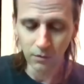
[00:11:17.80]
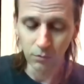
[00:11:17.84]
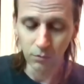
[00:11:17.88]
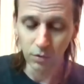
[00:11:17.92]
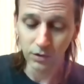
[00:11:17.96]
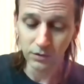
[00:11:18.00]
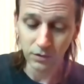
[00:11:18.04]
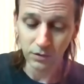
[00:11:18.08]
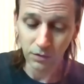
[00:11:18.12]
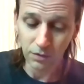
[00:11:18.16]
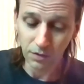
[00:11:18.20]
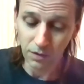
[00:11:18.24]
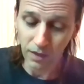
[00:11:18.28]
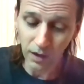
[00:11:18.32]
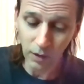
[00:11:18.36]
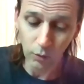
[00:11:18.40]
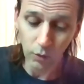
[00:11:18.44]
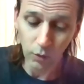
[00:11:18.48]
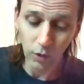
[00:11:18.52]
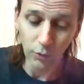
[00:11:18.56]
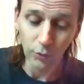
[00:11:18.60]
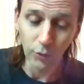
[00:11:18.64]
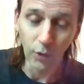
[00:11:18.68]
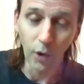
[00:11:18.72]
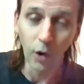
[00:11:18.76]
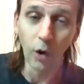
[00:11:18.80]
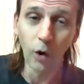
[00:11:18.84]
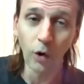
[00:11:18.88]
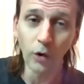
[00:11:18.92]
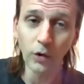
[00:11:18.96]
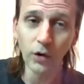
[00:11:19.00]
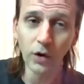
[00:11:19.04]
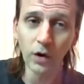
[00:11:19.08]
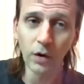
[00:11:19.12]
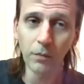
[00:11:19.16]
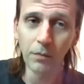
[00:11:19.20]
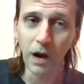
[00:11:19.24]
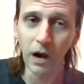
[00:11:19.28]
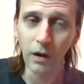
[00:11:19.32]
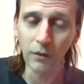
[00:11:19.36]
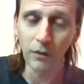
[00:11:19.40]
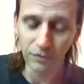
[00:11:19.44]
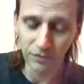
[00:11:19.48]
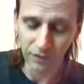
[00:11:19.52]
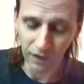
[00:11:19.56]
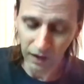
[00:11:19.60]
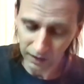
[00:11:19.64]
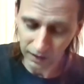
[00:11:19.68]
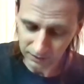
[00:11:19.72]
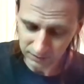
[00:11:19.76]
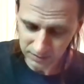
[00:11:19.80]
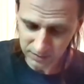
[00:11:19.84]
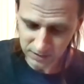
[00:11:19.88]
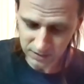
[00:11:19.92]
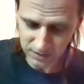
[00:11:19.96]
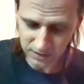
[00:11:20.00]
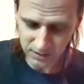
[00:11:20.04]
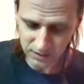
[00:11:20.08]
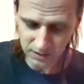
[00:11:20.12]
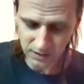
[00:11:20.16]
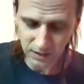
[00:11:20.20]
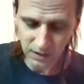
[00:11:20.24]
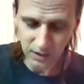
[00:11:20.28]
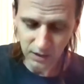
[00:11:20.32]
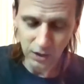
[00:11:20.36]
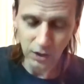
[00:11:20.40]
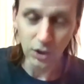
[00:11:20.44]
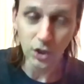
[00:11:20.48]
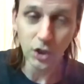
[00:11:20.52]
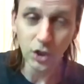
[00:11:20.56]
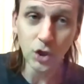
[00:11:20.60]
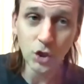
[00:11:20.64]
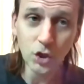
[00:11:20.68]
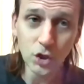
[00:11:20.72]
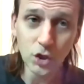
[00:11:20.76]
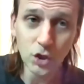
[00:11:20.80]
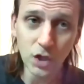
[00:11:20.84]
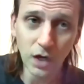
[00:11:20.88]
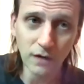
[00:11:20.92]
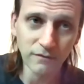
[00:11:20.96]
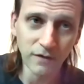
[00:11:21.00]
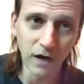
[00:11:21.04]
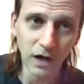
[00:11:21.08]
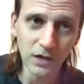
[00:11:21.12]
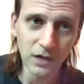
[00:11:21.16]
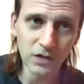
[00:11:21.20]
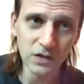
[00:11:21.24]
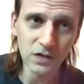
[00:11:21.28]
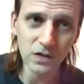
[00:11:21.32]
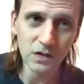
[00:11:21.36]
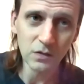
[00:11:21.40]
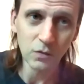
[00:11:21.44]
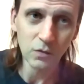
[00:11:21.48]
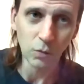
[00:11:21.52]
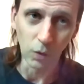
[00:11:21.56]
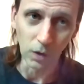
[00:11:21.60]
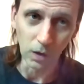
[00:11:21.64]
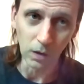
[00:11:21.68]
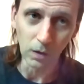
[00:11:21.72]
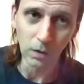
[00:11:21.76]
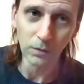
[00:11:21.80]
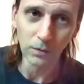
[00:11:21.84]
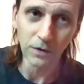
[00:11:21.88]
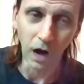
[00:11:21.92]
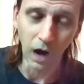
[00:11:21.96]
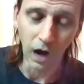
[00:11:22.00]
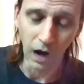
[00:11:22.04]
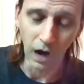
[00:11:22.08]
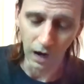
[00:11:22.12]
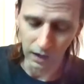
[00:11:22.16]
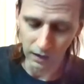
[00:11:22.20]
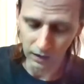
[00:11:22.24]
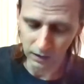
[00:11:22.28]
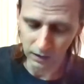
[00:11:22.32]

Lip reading: but they were wrong about that. Each of us will die.